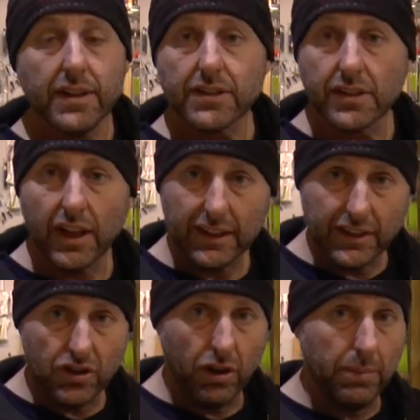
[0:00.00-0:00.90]

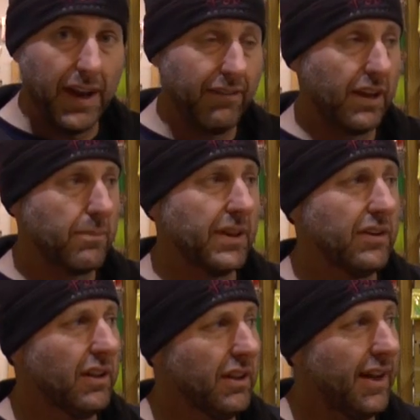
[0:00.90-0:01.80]
Slightly top heavy, but
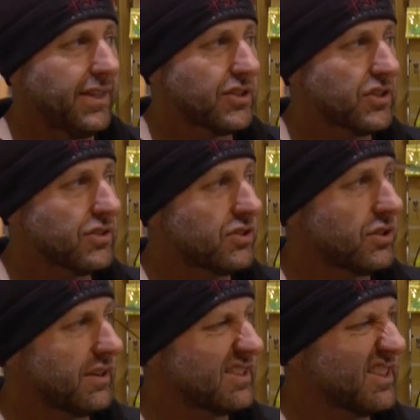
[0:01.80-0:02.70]
not like the,
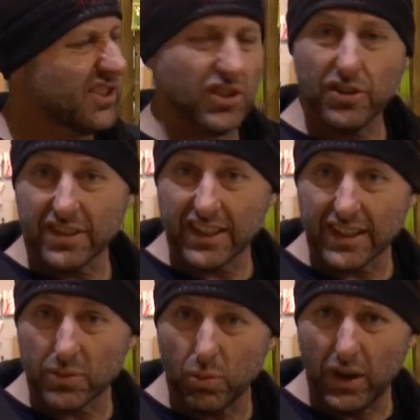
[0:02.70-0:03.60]
is it the
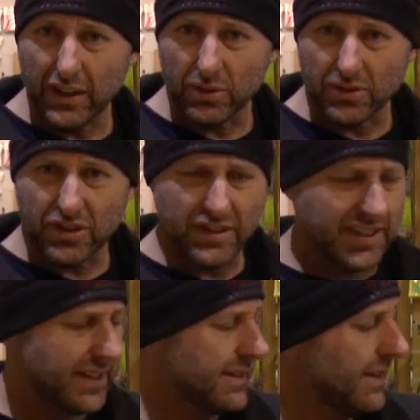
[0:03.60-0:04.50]
261 or
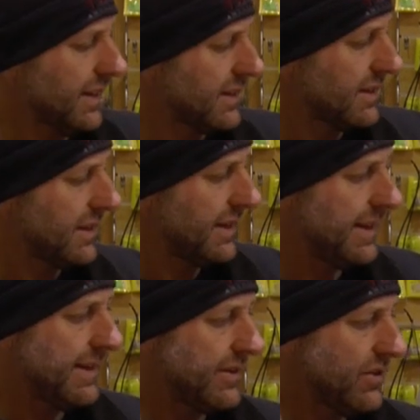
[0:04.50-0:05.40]
266?
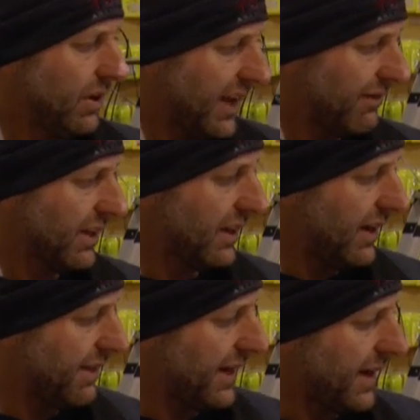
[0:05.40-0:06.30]
Not heavy
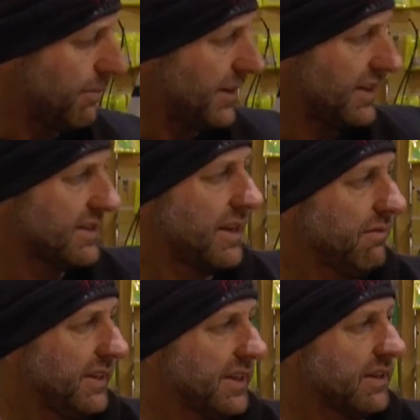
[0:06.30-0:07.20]
like that, but it's
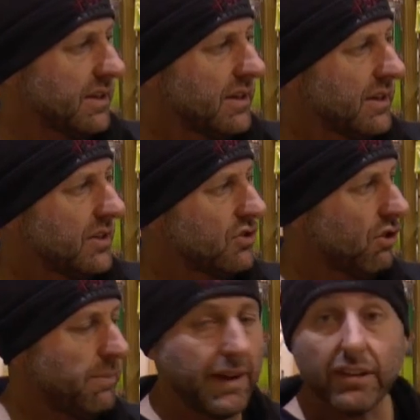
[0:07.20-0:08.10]
definitely
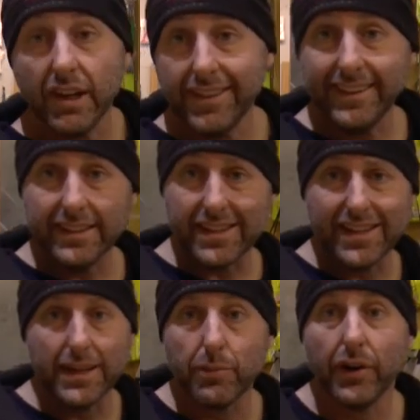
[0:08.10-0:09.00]
top heavy. I think the
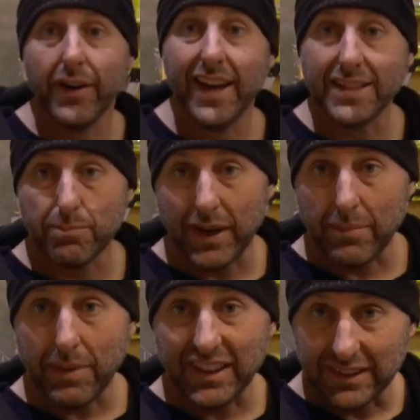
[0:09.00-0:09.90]
T-bow has better
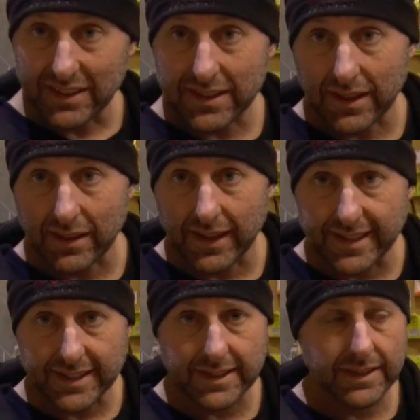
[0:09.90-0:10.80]
balance than
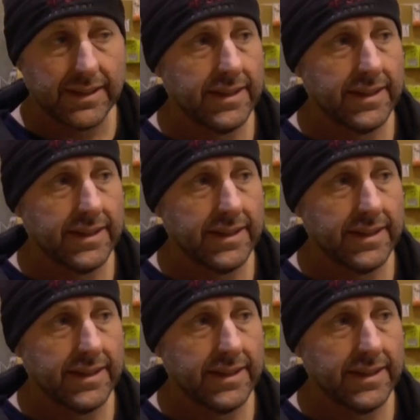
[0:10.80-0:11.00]
this.